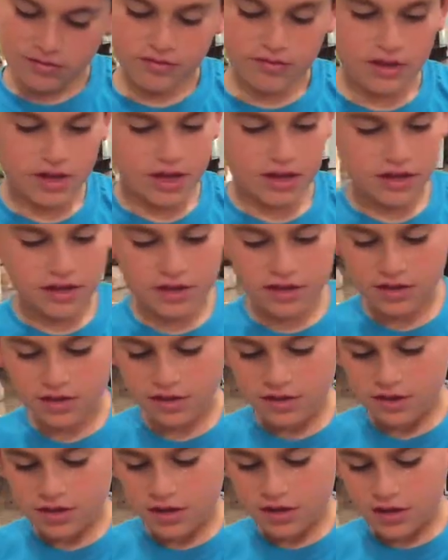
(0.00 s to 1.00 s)
Like,
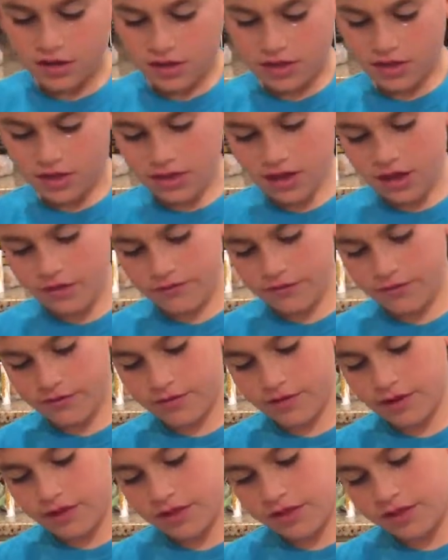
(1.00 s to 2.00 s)
it's
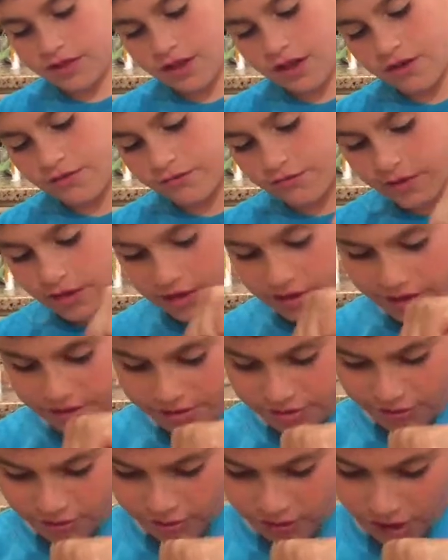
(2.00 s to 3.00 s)
not really
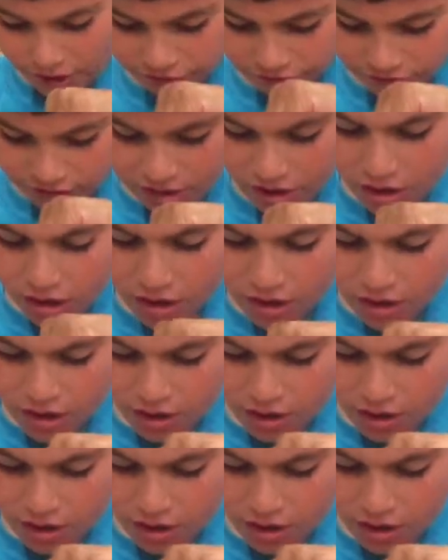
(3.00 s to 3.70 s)
sriracha.